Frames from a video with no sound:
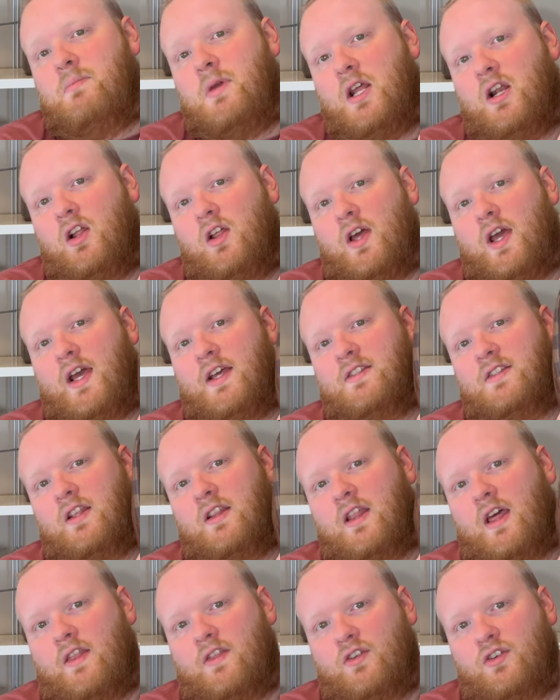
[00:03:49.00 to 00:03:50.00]
middle. It has a
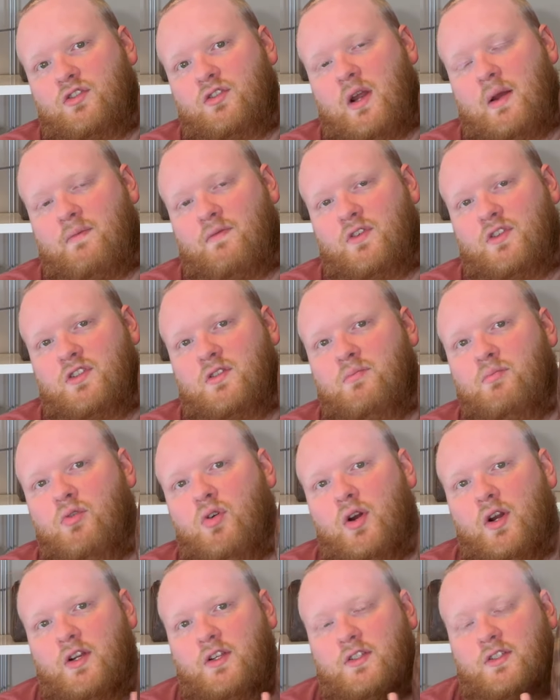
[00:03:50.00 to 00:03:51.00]
leather strap for
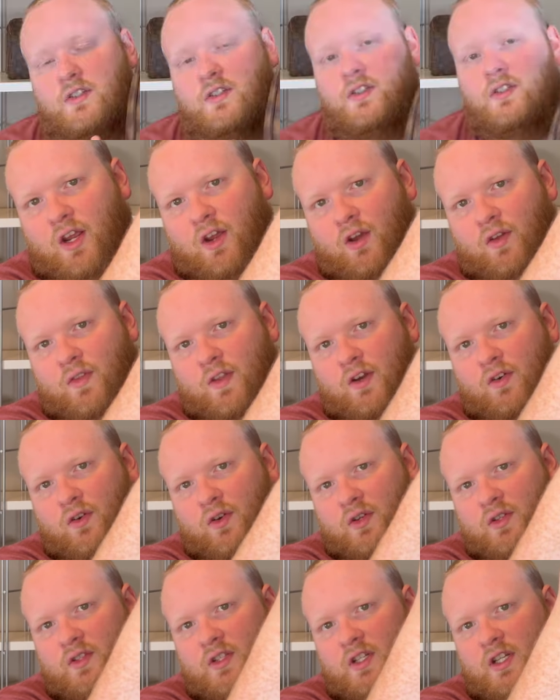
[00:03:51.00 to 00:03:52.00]
support here. And then, of
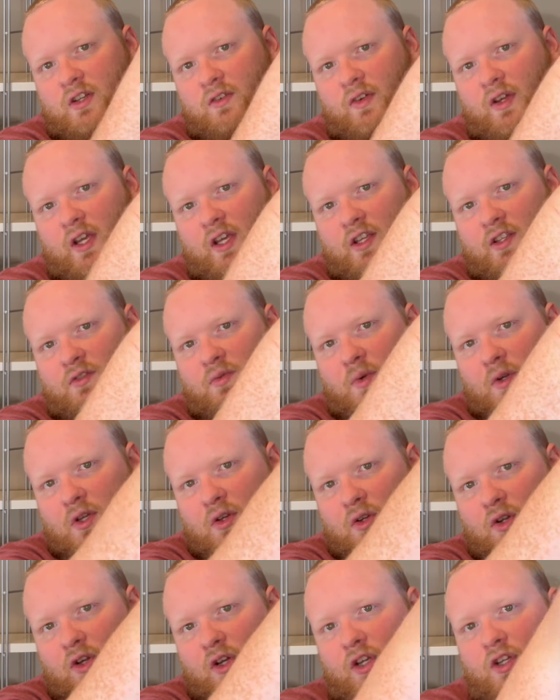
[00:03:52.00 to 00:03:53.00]
course, the D-rings where
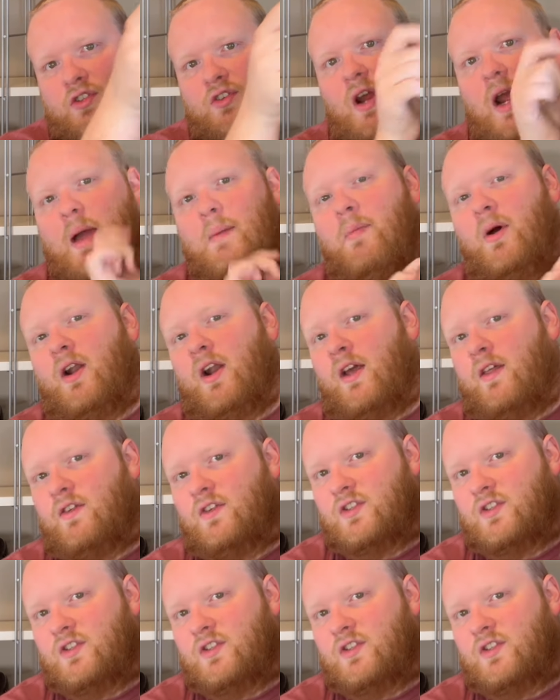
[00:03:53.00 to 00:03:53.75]
you hook a strap on either